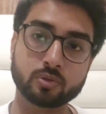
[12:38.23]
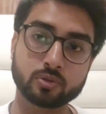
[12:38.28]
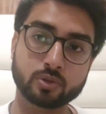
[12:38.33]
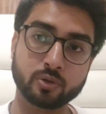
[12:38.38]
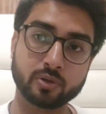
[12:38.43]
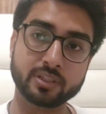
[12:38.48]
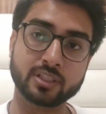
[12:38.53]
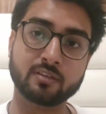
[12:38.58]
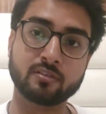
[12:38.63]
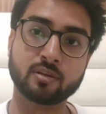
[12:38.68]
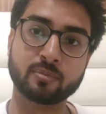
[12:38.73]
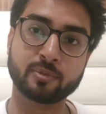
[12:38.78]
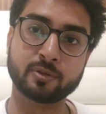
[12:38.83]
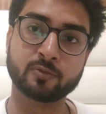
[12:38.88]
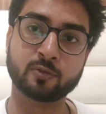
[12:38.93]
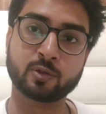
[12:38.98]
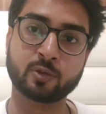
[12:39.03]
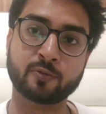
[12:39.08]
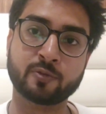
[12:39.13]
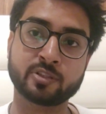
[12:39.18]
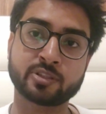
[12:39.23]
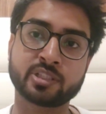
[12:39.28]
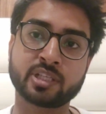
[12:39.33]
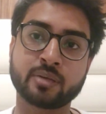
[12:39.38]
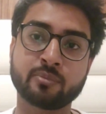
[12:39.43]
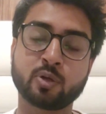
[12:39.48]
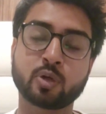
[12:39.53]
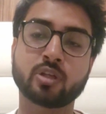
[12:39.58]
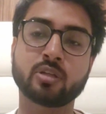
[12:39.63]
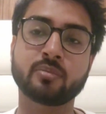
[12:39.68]
doing development for the first
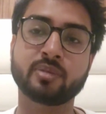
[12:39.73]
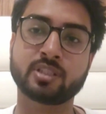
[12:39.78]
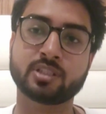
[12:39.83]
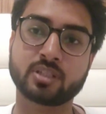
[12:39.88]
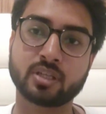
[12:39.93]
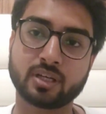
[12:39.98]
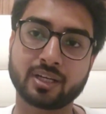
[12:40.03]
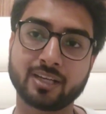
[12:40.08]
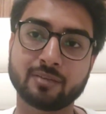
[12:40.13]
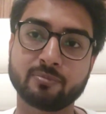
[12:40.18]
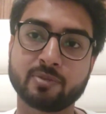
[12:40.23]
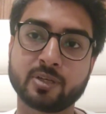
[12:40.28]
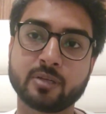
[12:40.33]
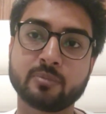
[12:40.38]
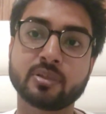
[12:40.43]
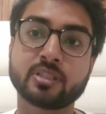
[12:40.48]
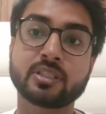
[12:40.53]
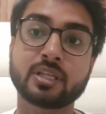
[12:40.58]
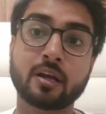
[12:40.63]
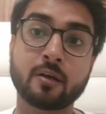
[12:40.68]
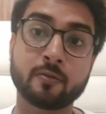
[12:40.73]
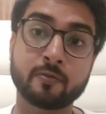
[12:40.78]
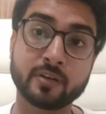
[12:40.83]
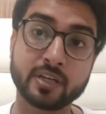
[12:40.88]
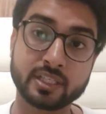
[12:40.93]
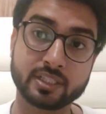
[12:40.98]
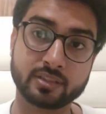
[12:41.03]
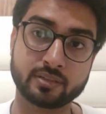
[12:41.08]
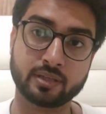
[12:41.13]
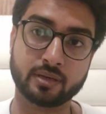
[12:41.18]
time, you're gonna be stuck in pretty much
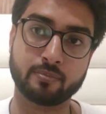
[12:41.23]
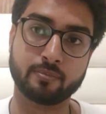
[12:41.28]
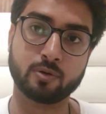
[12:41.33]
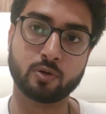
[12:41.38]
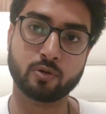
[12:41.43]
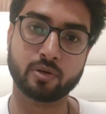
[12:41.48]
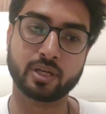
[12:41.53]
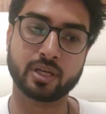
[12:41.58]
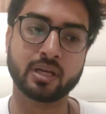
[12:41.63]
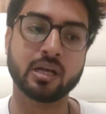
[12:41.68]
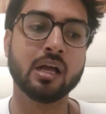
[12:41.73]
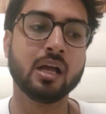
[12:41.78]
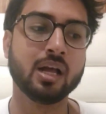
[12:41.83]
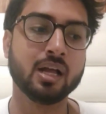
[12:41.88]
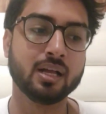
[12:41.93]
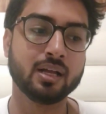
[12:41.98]
every step, okay?